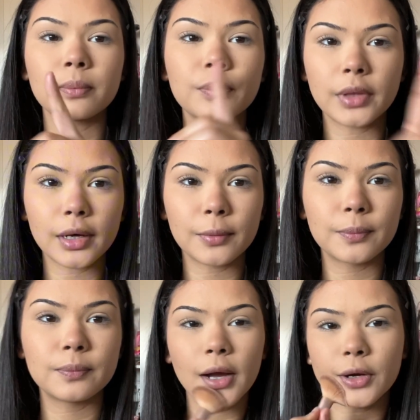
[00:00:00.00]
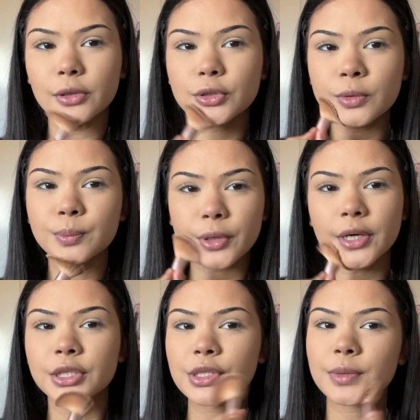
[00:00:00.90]
there. I also
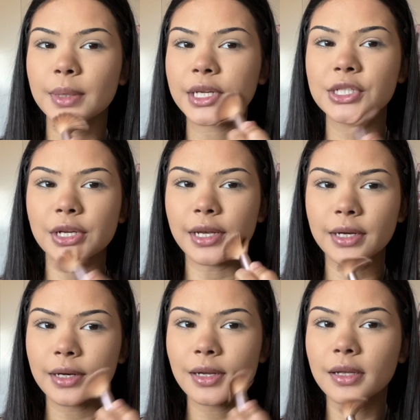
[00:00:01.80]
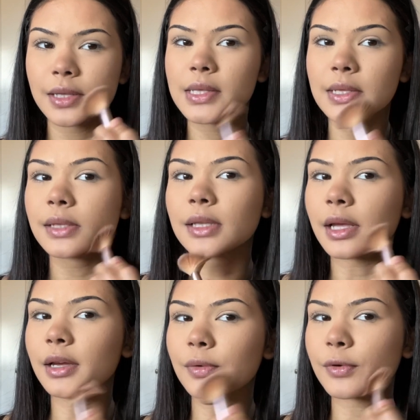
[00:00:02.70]
brush my chin
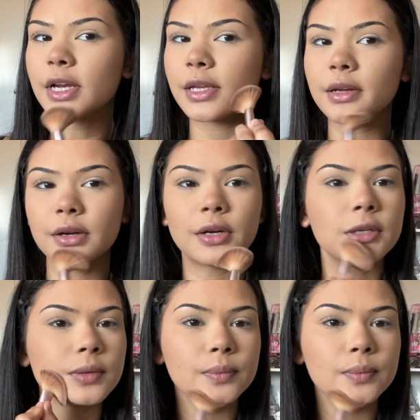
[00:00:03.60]
like right here.